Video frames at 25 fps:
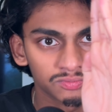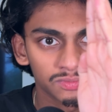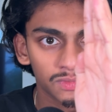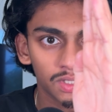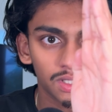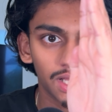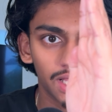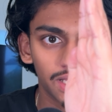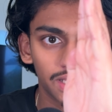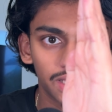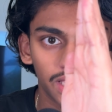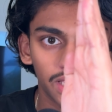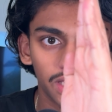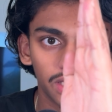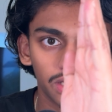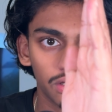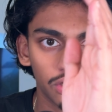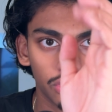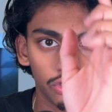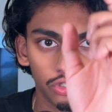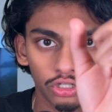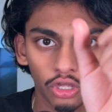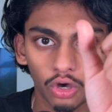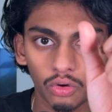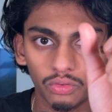like a
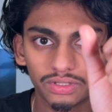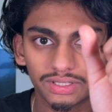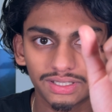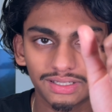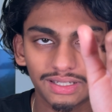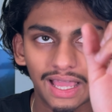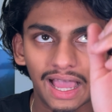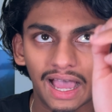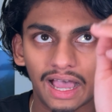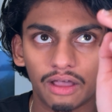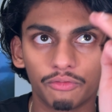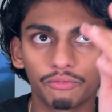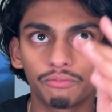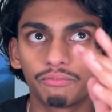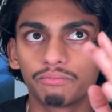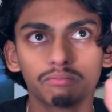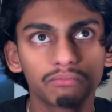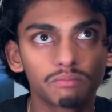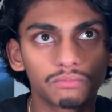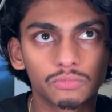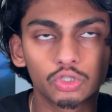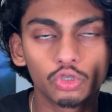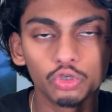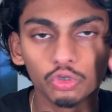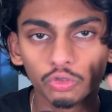note at
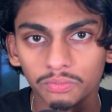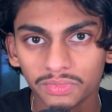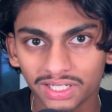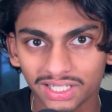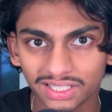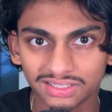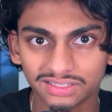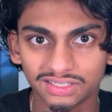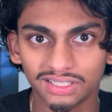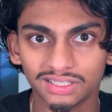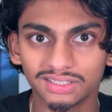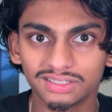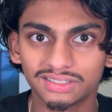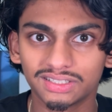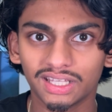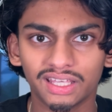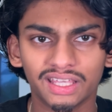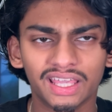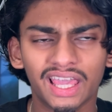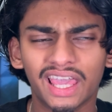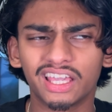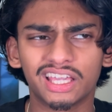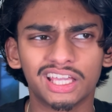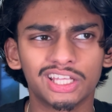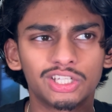2 minutes in saying,
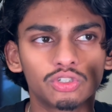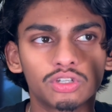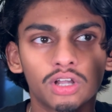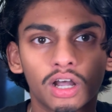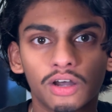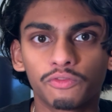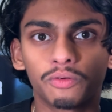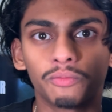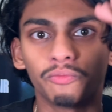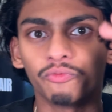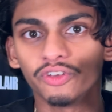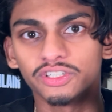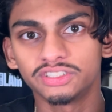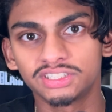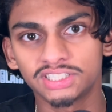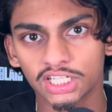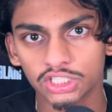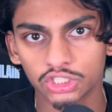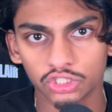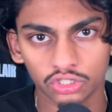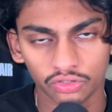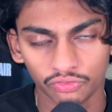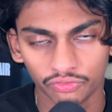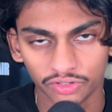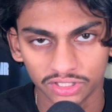hey, can you cut from this
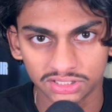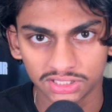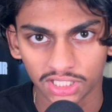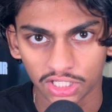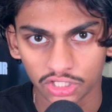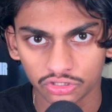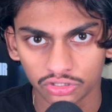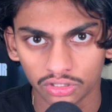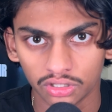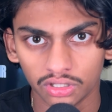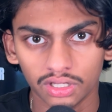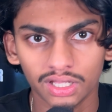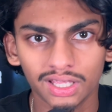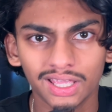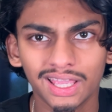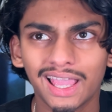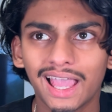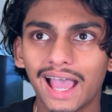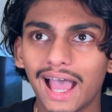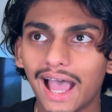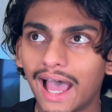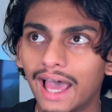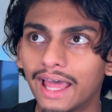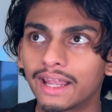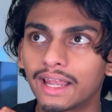section to this section?
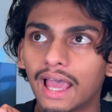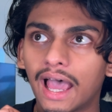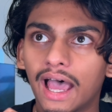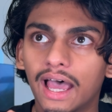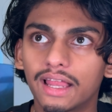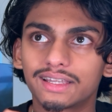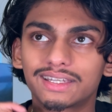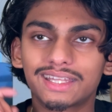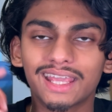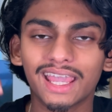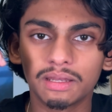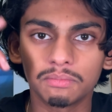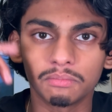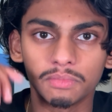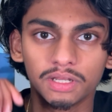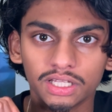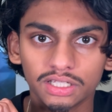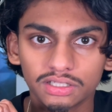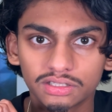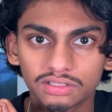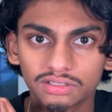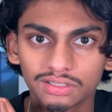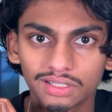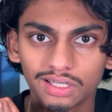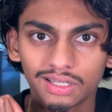And at 10
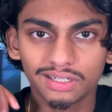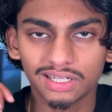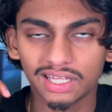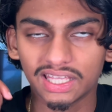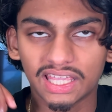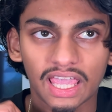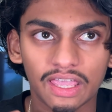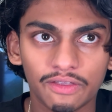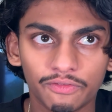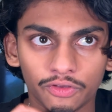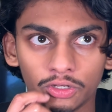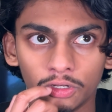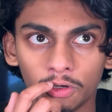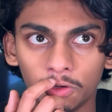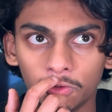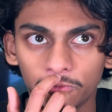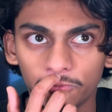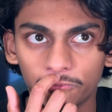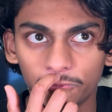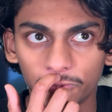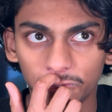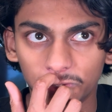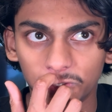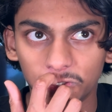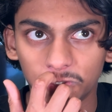minutes, they gave a note
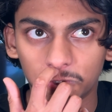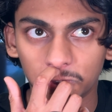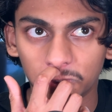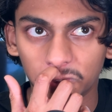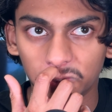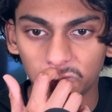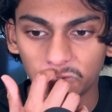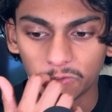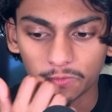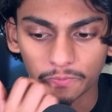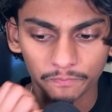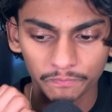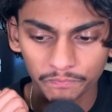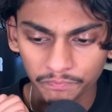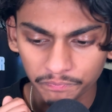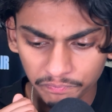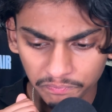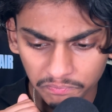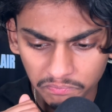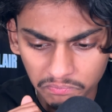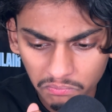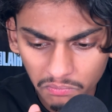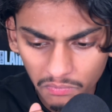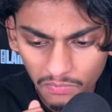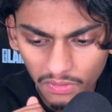for you to
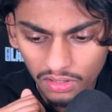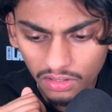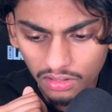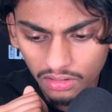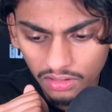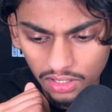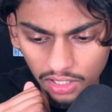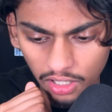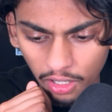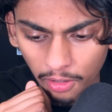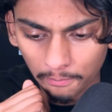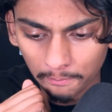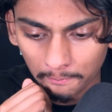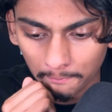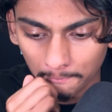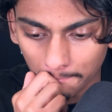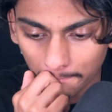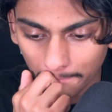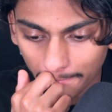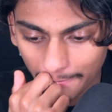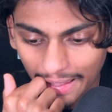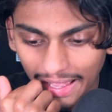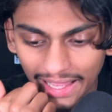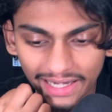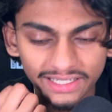
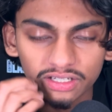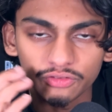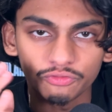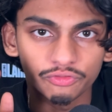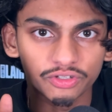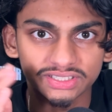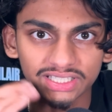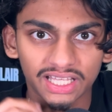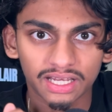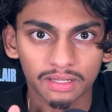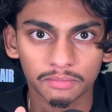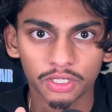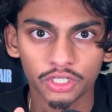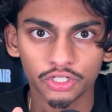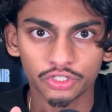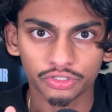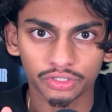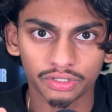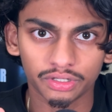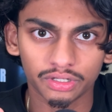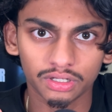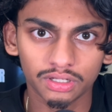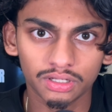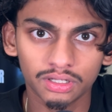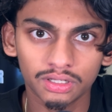add in this animation.